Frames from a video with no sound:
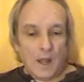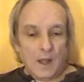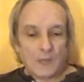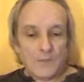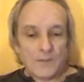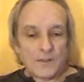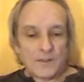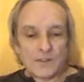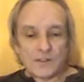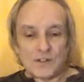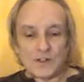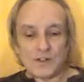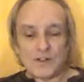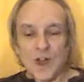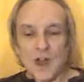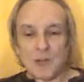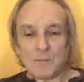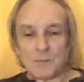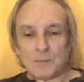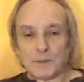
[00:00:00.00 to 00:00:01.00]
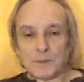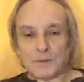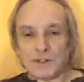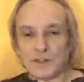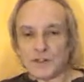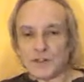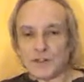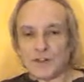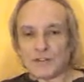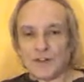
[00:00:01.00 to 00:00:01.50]
And this enchantment
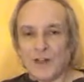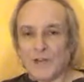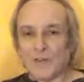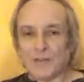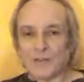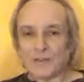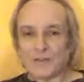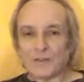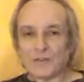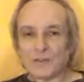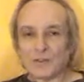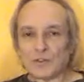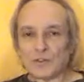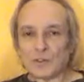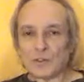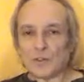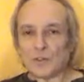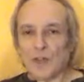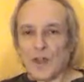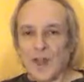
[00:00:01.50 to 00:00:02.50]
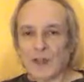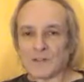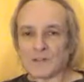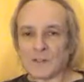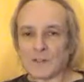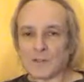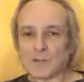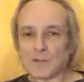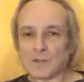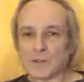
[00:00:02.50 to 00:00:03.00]
has got nothing to do with
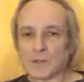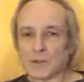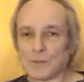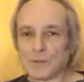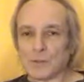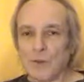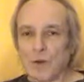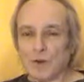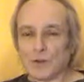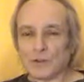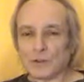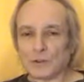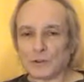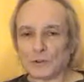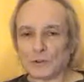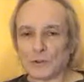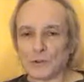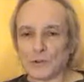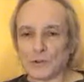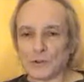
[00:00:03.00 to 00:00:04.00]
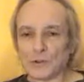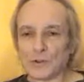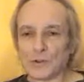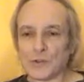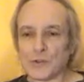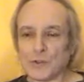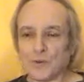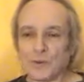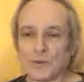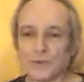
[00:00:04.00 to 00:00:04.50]
atoms and molecules and
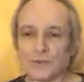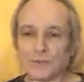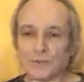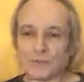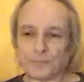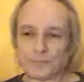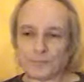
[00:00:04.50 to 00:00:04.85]
so on.